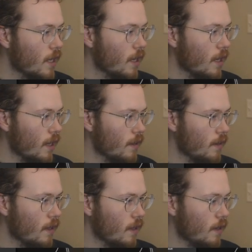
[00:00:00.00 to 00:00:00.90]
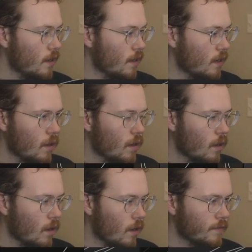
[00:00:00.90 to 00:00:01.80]
and then
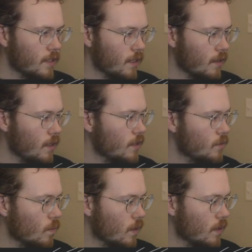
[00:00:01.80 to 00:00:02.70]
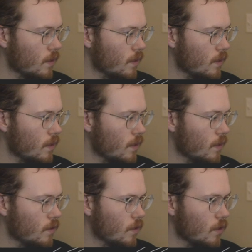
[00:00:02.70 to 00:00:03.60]
offsetting each one
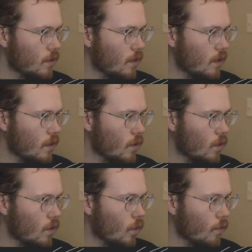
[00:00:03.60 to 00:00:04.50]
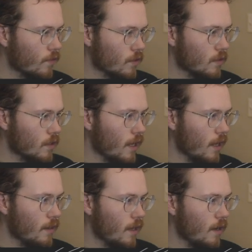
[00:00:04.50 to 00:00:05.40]
over and
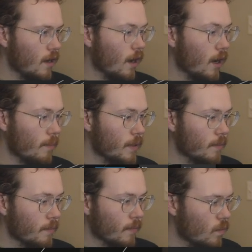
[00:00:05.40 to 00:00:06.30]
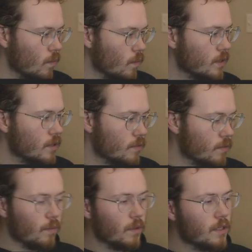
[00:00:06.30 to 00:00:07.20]
then up. What this
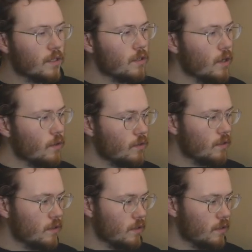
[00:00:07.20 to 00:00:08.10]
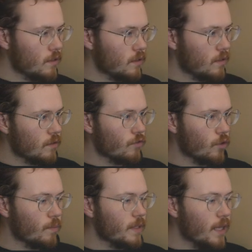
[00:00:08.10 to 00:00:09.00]
node
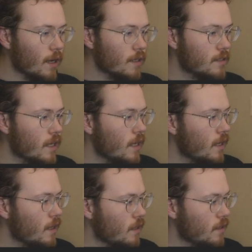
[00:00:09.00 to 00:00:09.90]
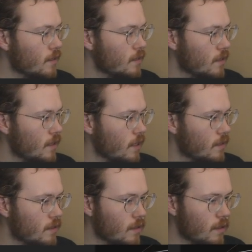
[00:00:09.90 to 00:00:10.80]
group does is it
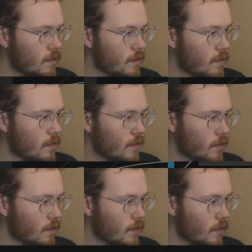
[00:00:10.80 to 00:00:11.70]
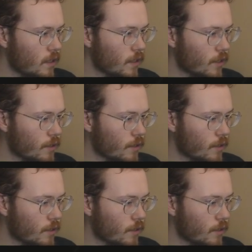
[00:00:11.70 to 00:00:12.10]
takes this cylinder here